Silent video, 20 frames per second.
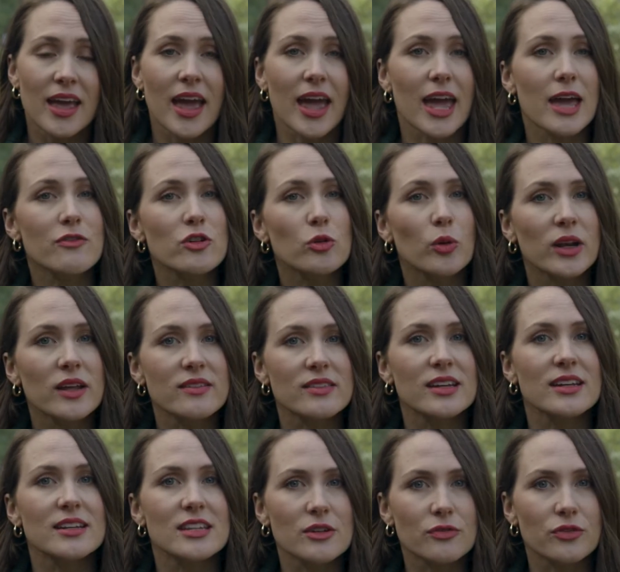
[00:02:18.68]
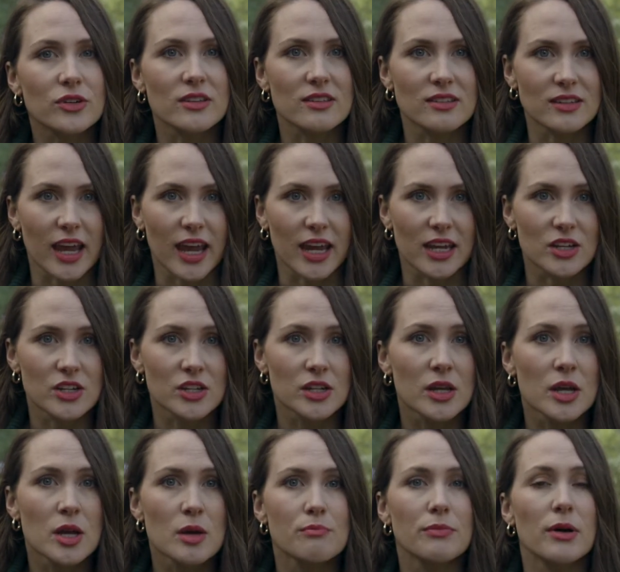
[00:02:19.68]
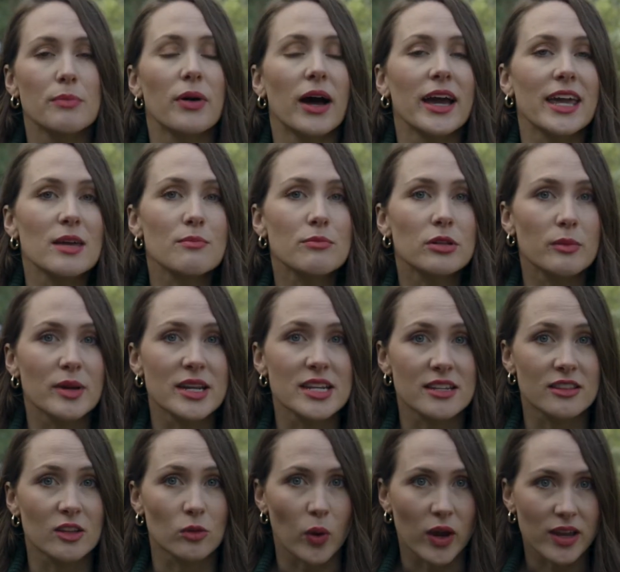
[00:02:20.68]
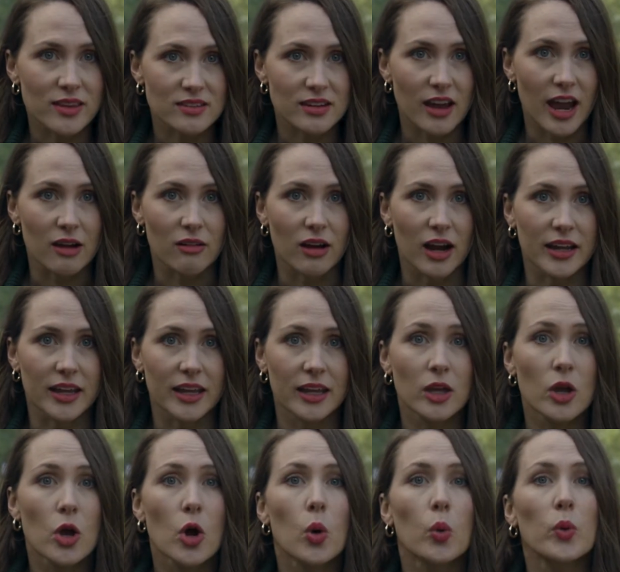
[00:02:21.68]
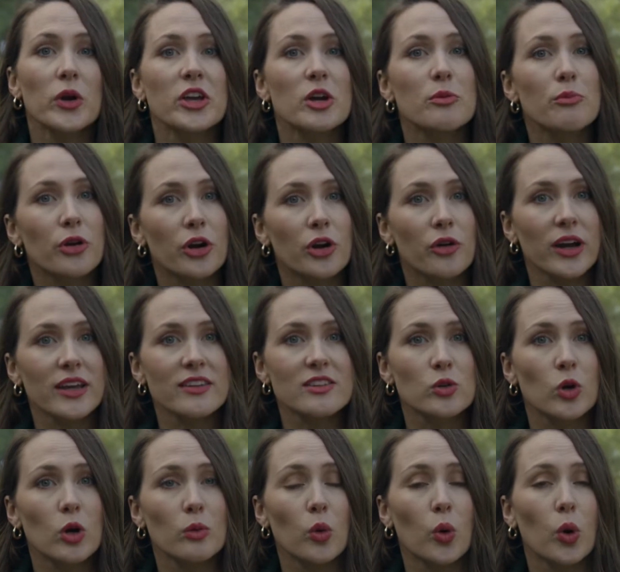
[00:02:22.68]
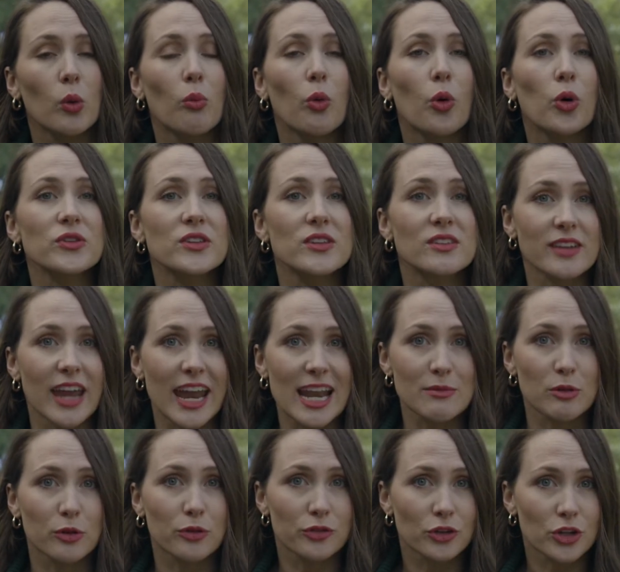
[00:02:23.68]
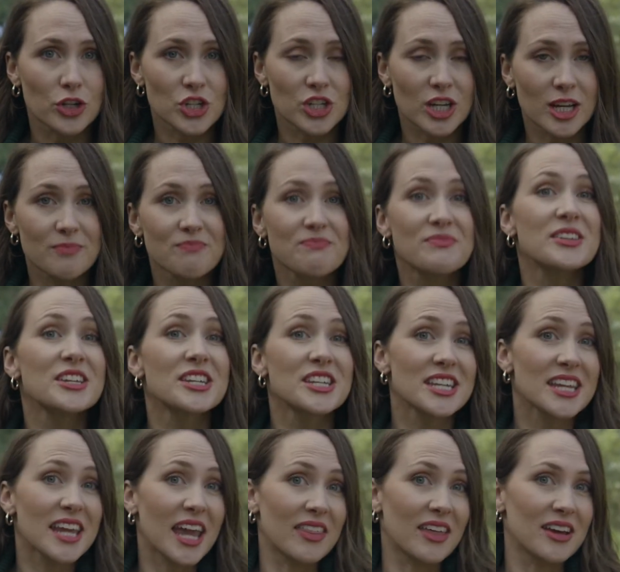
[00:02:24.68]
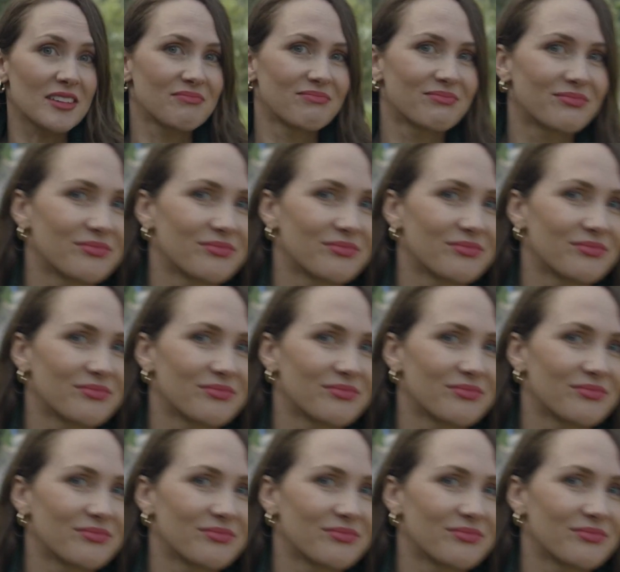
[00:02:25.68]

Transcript: Everyone is at a different stage, but by implementing the waste hierarchy, we can progress to a more sustainable future together.